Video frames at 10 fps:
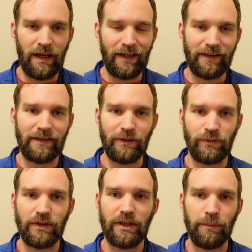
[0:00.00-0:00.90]
I think that
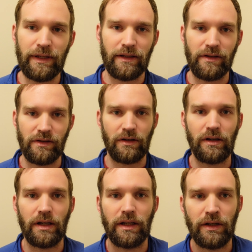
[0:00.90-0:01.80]
really depends
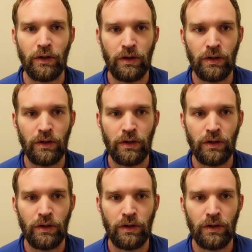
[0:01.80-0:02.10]
on